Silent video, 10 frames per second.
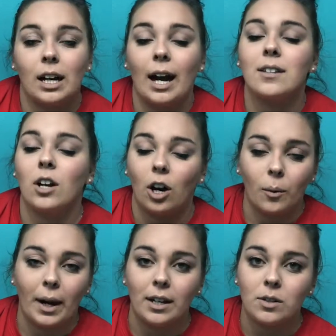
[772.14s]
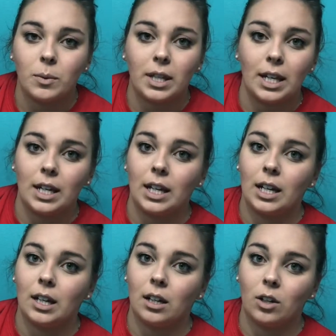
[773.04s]
As always, with
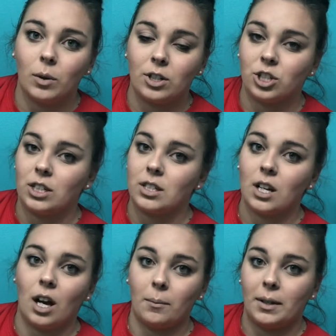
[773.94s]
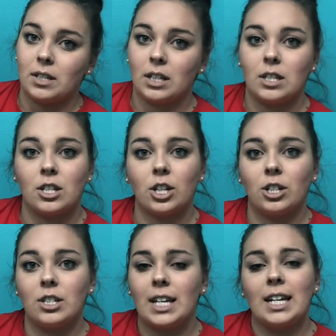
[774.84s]
any questions, comments,
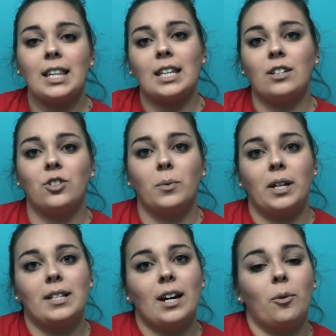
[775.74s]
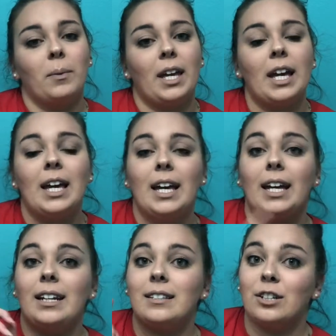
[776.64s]
concerns, anything that you want to tell me,
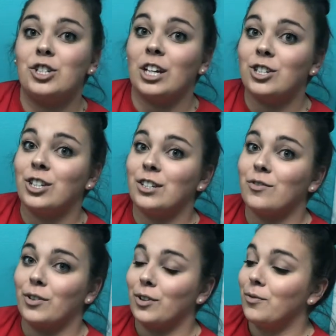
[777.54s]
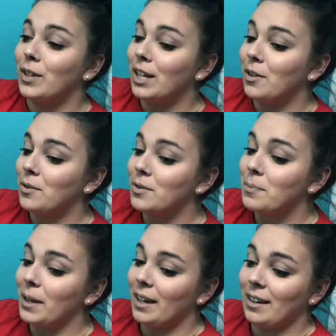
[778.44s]
any suggestions for new
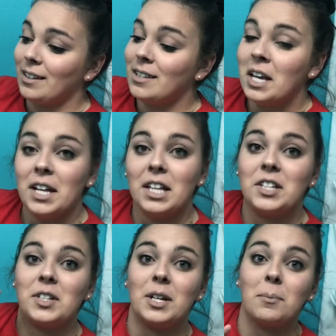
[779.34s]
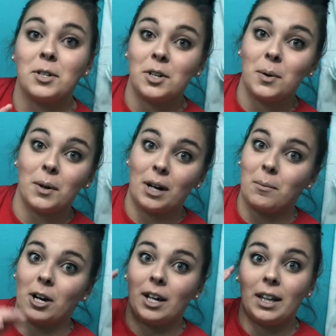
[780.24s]
videos, because this is number 2 and
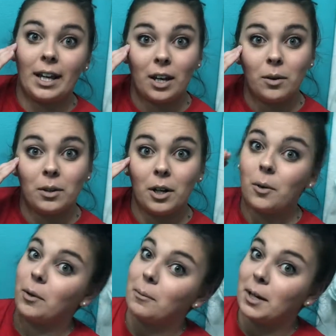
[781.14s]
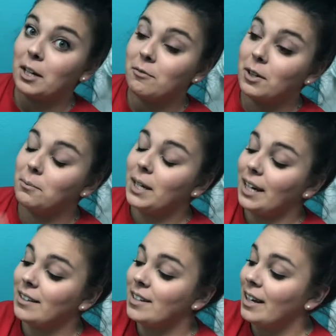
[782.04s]
I'm already like, oh no, what am I going to film
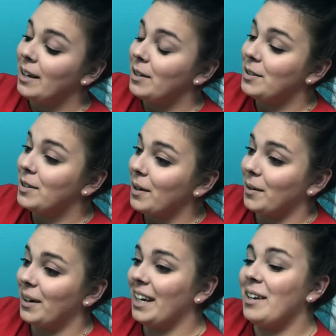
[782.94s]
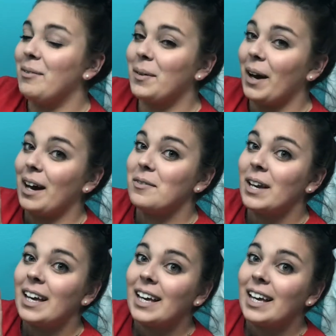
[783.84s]
next? So if you have